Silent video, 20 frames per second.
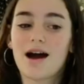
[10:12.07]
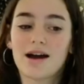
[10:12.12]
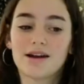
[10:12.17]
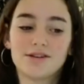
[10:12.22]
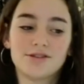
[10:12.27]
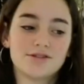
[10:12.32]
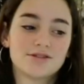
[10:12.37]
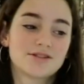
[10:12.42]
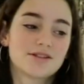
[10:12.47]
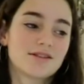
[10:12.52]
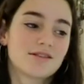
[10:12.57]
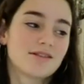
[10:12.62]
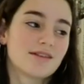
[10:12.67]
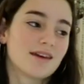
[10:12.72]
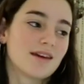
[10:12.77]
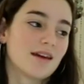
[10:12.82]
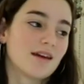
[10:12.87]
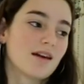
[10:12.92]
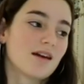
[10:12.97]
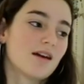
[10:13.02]
I used to
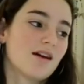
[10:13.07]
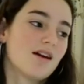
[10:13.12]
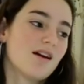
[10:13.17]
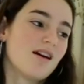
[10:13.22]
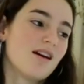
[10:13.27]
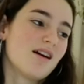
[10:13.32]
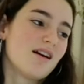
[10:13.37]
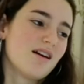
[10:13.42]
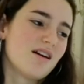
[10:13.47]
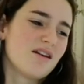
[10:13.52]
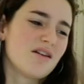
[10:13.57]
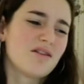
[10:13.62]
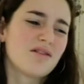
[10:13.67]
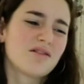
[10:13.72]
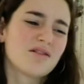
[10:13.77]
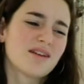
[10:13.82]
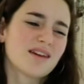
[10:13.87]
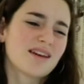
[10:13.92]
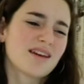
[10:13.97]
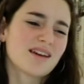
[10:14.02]
think, oh,
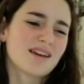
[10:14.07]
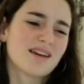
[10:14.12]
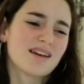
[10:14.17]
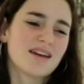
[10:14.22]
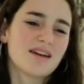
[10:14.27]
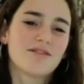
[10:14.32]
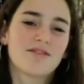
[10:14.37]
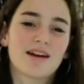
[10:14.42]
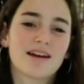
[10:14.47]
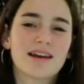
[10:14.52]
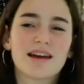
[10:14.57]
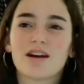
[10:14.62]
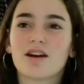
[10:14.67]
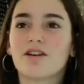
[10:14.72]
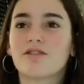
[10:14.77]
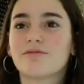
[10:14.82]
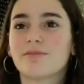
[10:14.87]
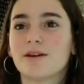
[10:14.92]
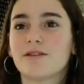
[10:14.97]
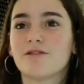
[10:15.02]
like if I get
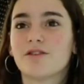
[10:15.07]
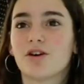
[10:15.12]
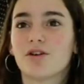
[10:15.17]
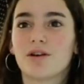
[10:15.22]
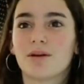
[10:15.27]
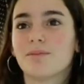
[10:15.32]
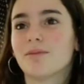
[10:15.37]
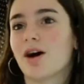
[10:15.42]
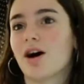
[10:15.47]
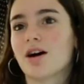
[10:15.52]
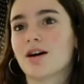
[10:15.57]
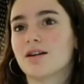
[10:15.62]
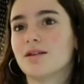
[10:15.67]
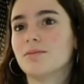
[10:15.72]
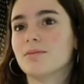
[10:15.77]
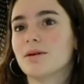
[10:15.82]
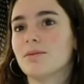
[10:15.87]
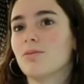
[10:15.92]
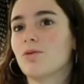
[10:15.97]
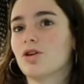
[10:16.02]
off my phone, I'm not
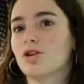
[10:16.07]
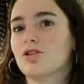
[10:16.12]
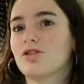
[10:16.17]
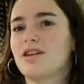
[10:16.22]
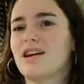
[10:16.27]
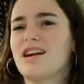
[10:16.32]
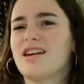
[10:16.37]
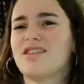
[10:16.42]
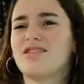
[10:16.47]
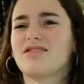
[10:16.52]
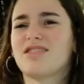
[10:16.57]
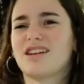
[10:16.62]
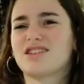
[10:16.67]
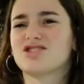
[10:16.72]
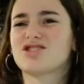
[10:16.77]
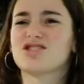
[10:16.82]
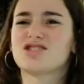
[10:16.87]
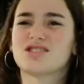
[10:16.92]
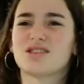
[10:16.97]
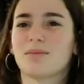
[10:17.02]
gonna be more creative.
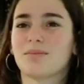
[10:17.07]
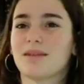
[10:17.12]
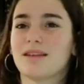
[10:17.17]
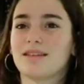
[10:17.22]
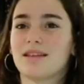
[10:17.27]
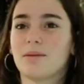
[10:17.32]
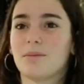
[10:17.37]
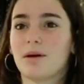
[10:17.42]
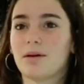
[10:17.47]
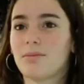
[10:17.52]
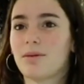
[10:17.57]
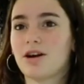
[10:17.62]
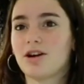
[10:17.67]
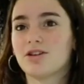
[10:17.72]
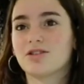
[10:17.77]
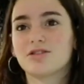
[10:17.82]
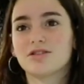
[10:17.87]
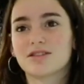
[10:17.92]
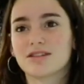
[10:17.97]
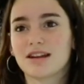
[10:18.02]
That's just something that my
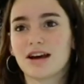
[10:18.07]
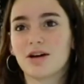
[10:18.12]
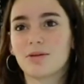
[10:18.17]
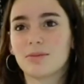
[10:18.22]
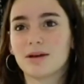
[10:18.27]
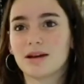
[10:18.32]
parents tell